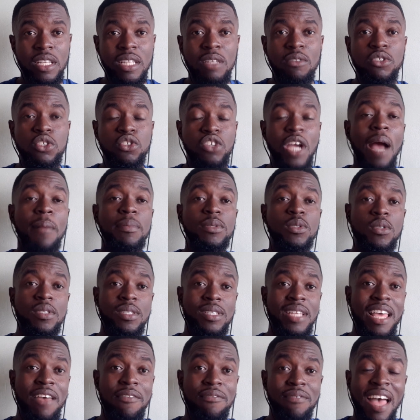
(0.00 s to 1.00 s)
scraps was
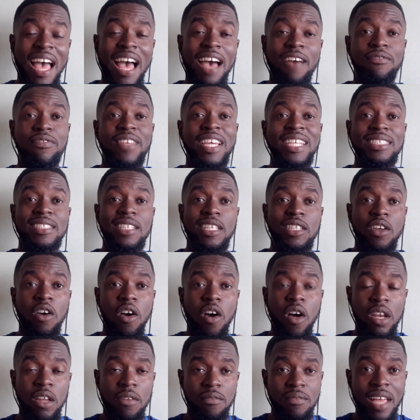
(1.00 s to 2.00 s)
left after I did
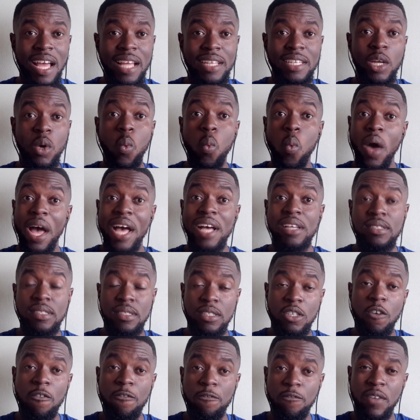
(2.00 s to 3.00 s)
all of that there while
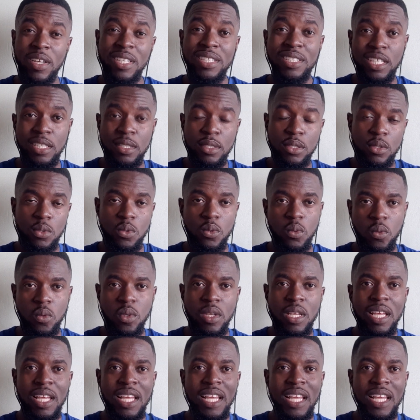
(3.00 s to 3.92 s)
still funding school.